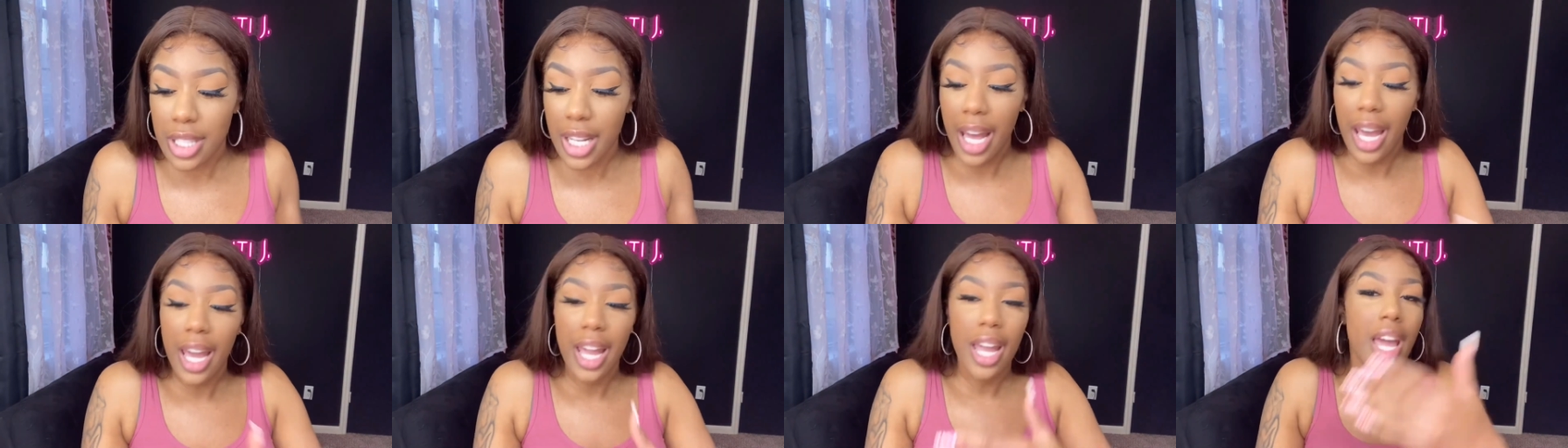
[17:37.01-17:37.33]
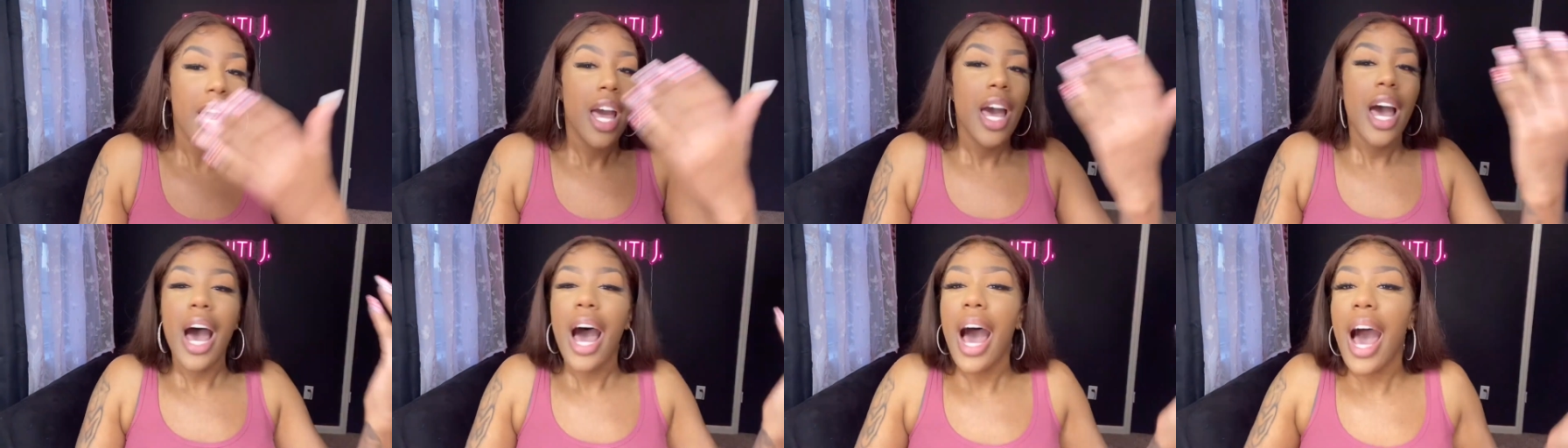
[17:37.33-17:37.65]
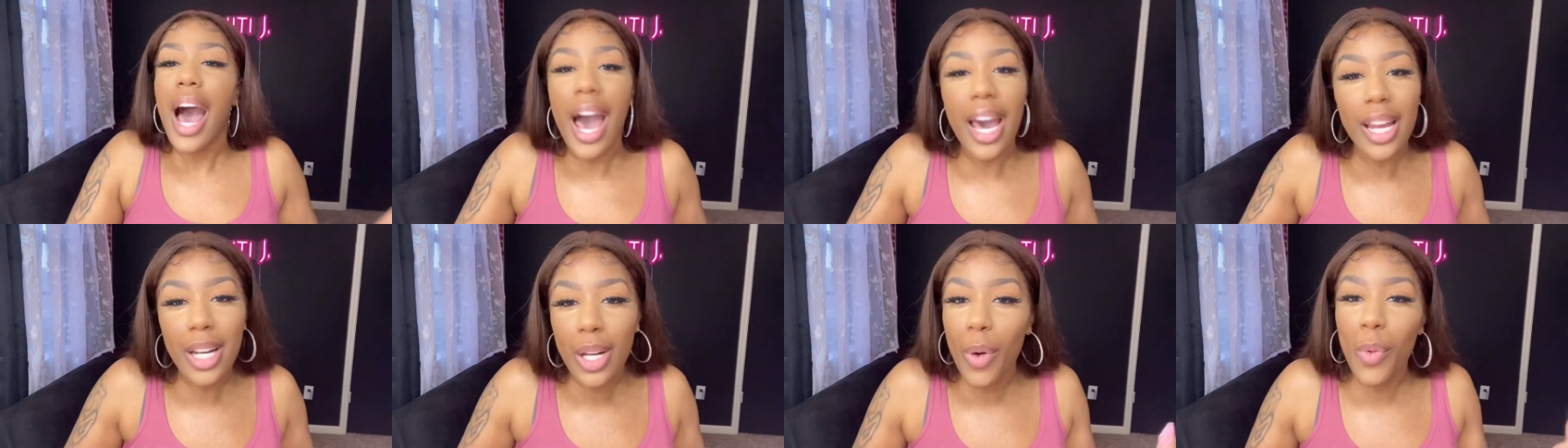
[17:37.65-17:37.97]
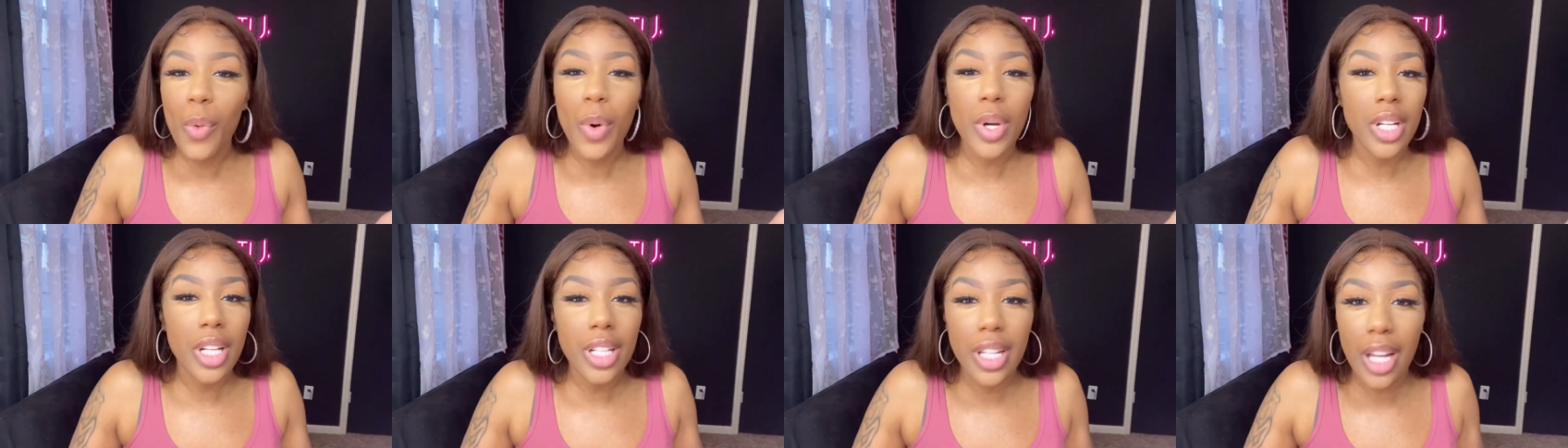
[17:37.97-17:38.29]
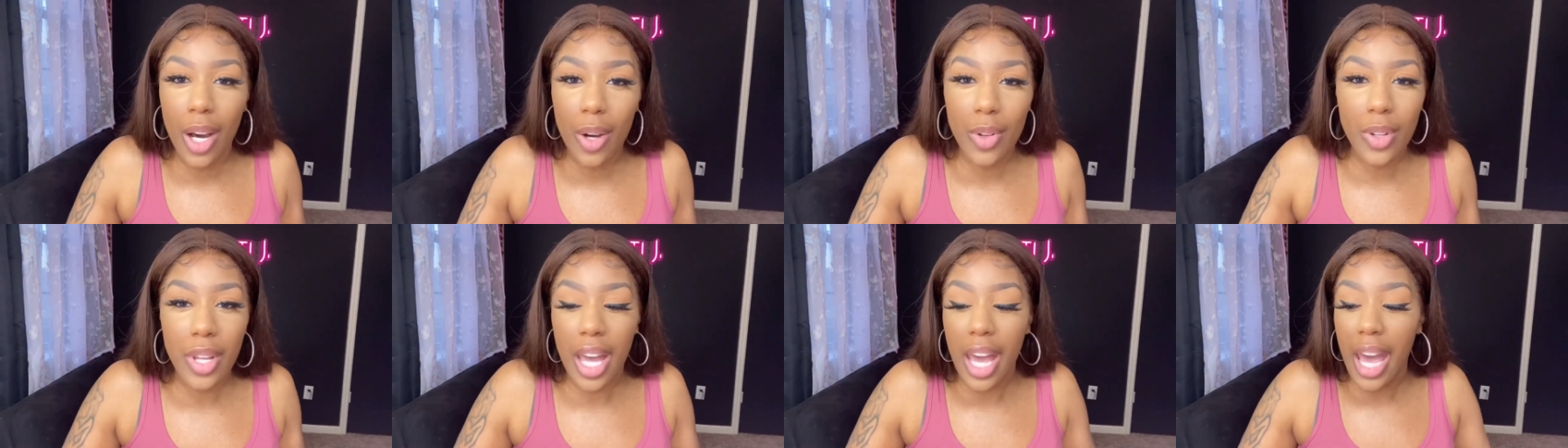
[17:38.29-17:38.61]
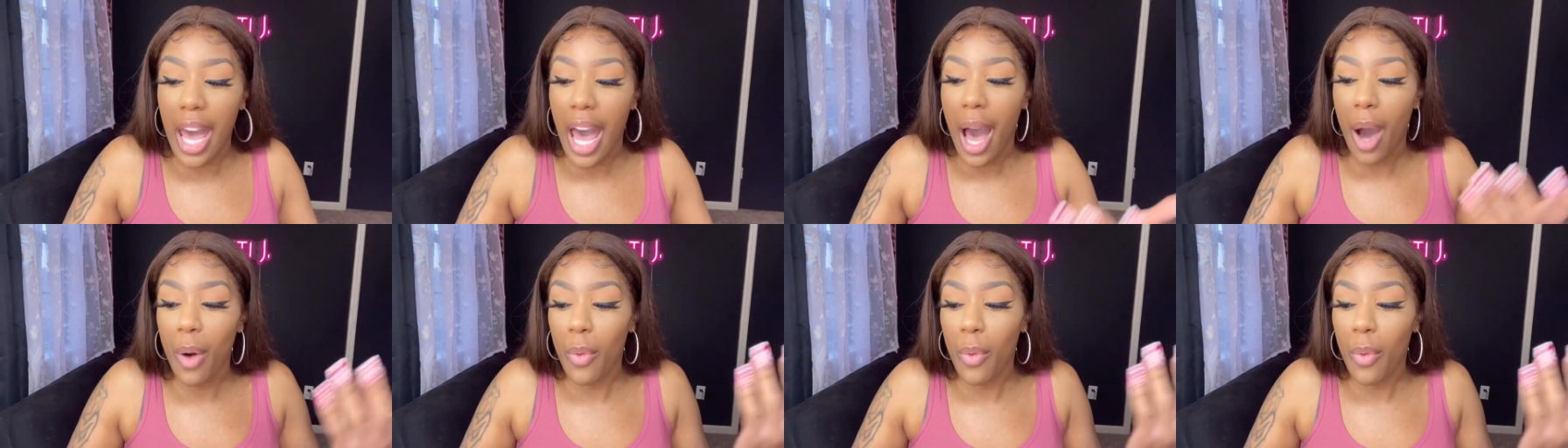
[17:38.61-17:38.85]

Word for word: Like, I don't want to know that.